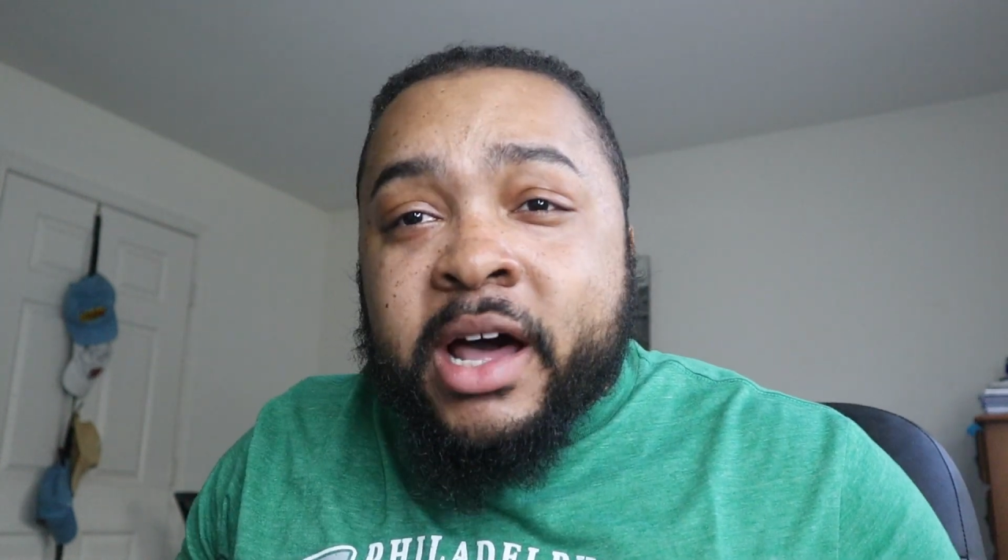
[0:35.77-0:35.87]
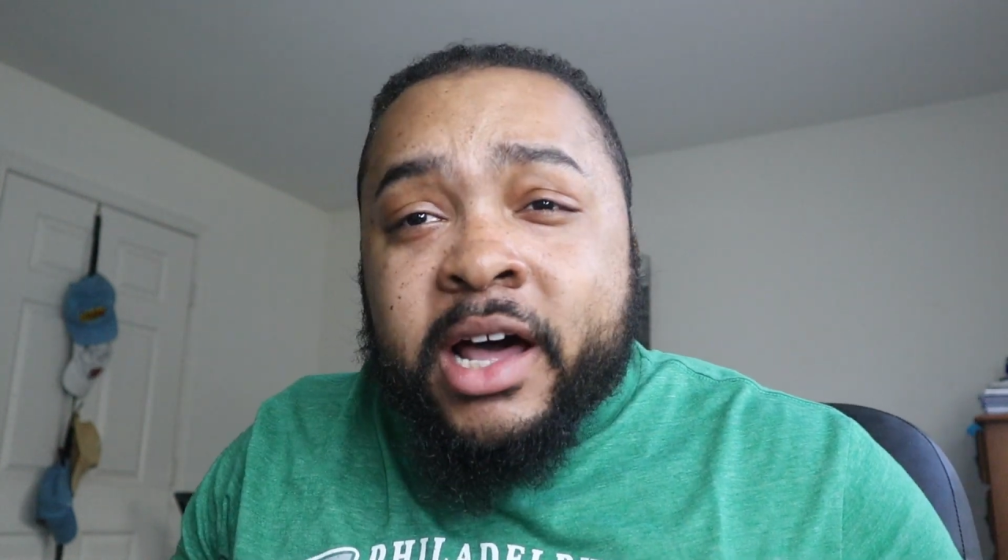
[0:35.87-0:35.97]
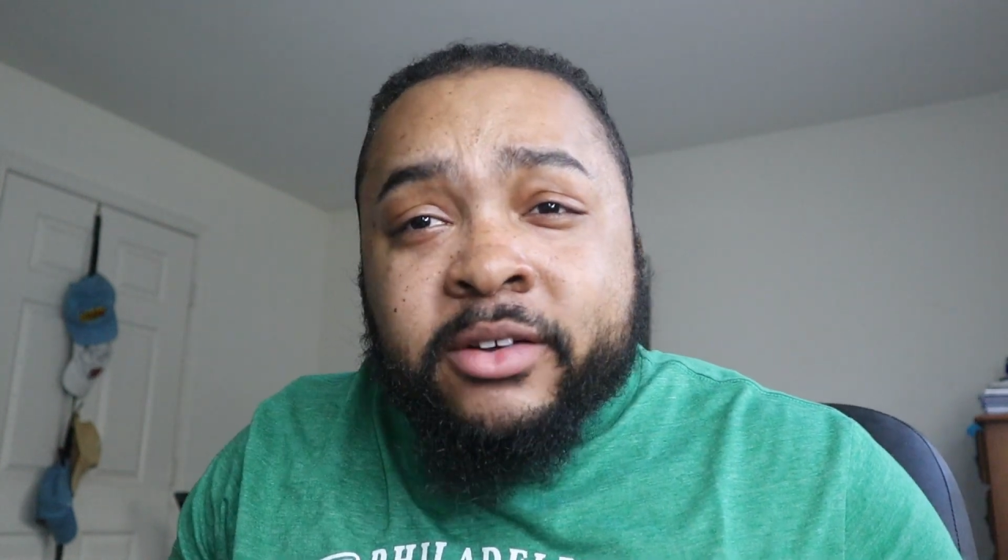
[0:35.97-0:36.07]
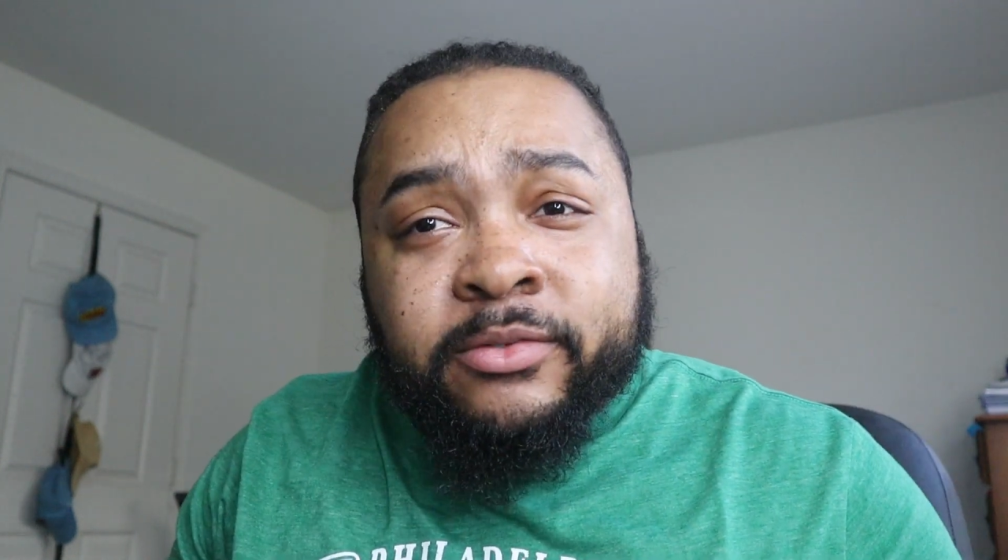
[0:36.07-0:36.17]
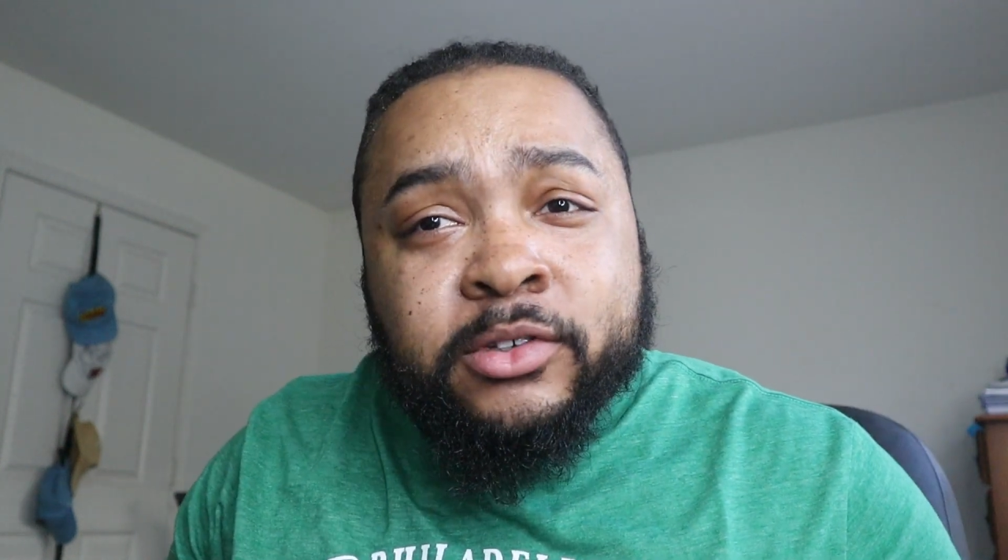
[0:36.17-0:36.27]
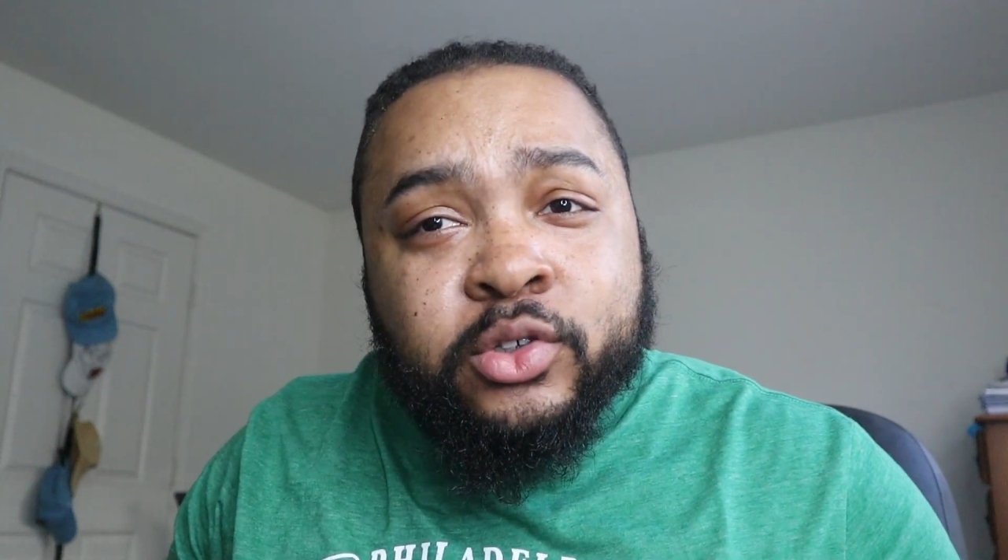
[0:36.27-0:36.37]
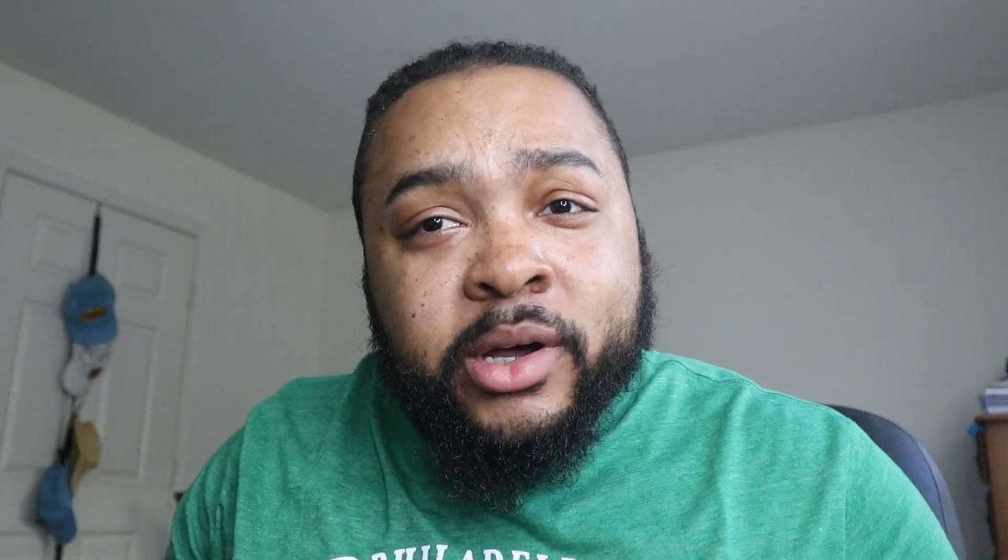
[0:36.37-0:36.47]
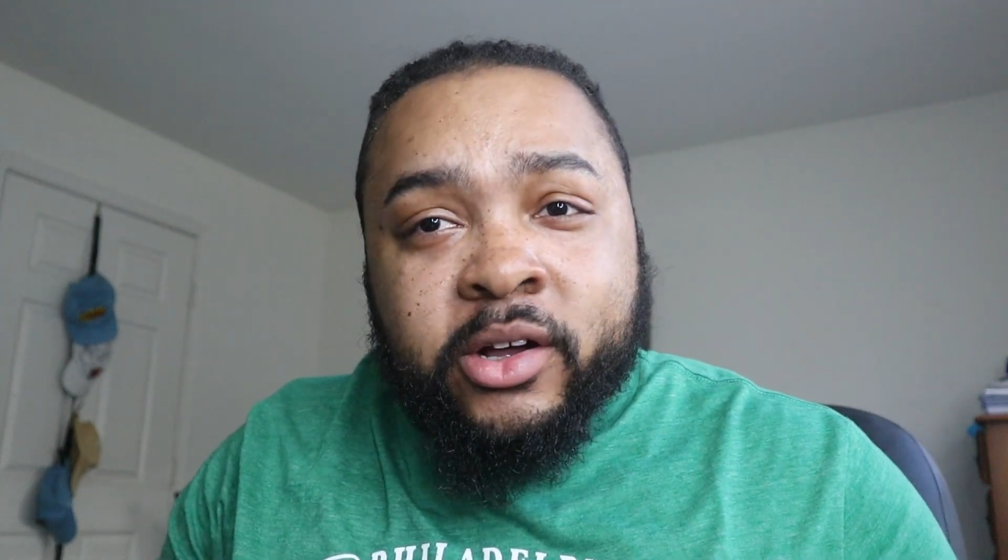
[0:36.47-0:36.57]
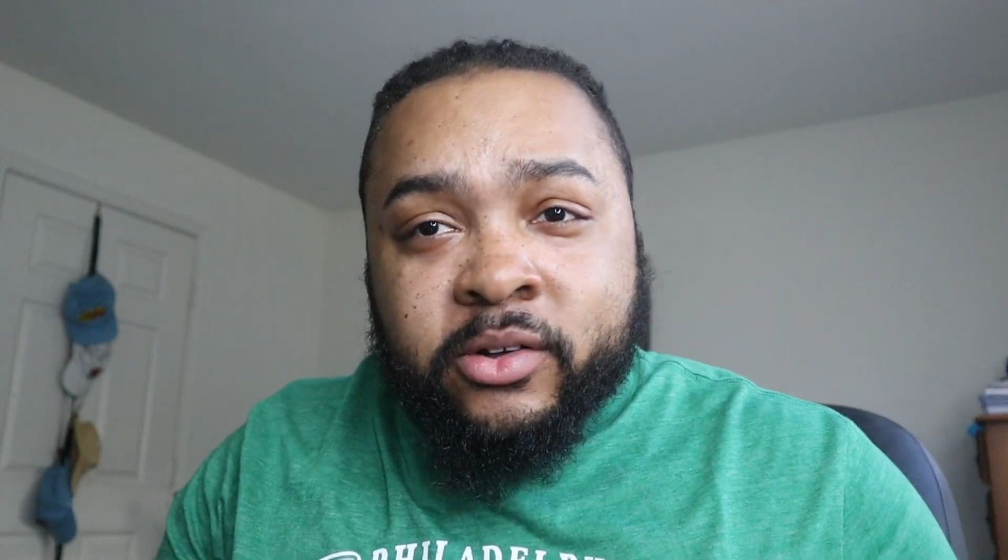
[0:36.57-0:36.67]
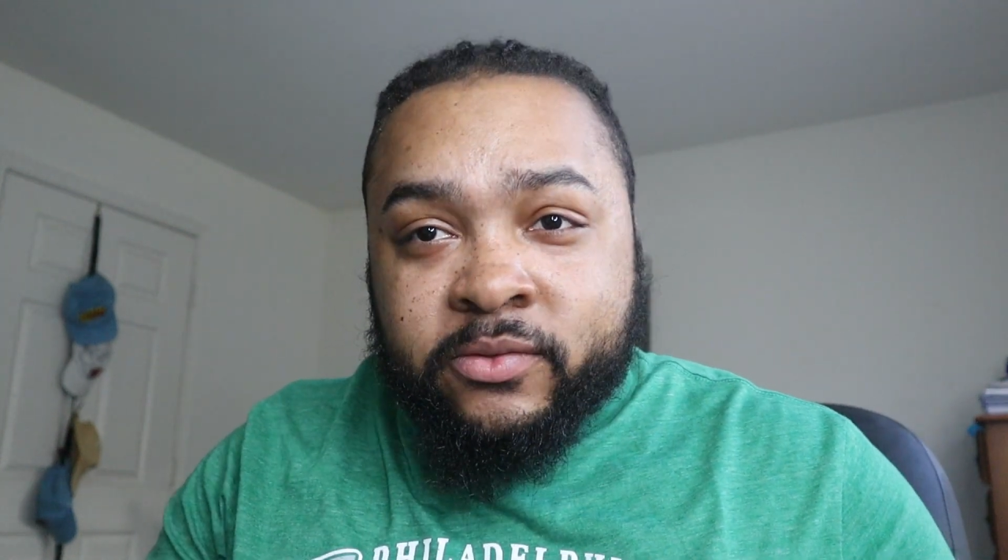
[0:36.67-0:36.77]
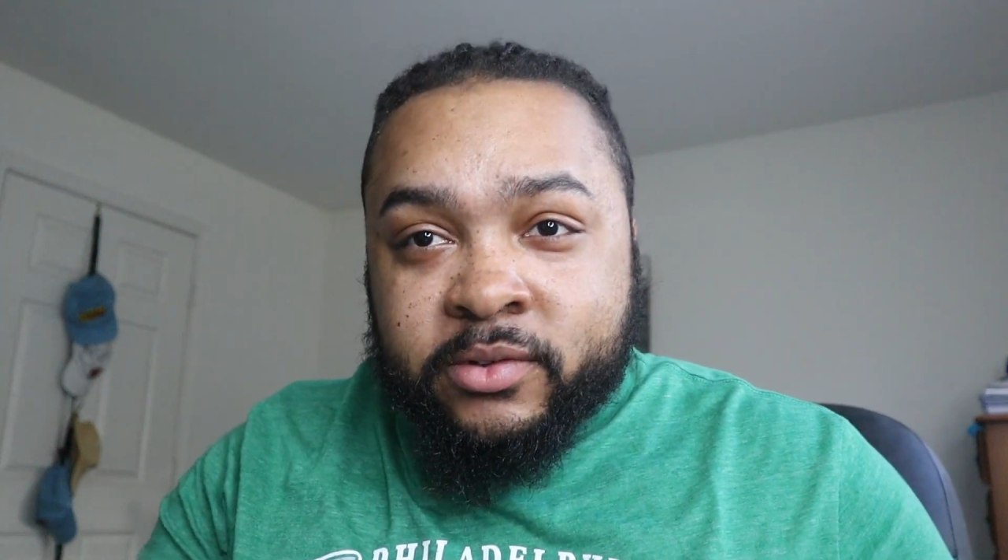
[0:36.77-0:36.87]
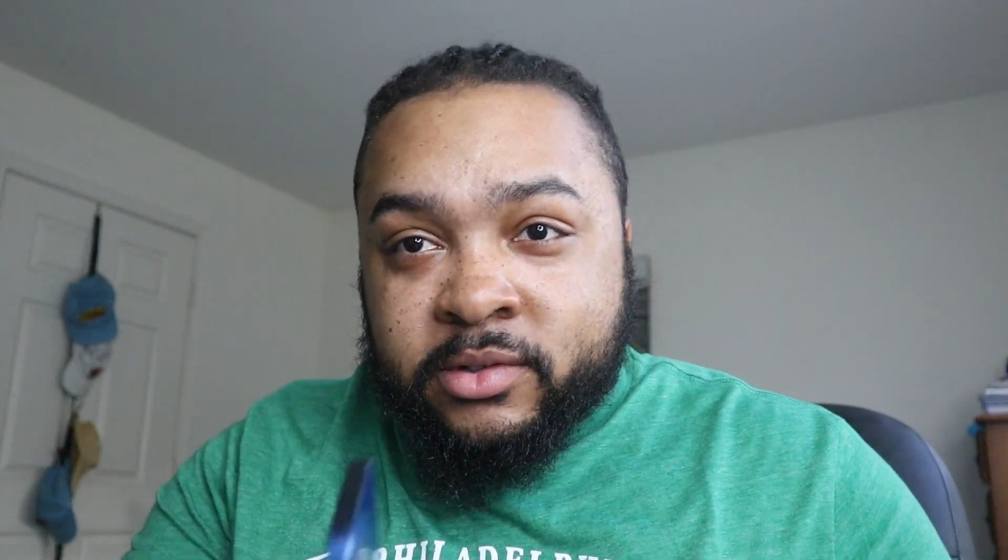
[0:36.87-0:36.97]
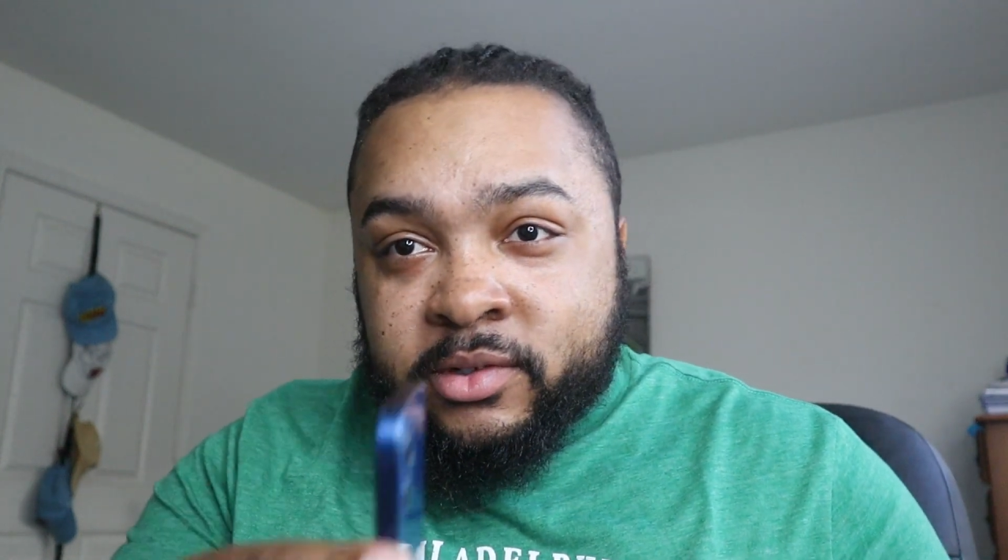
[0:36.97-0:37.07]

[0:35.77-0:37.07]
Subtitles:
iPhone 12.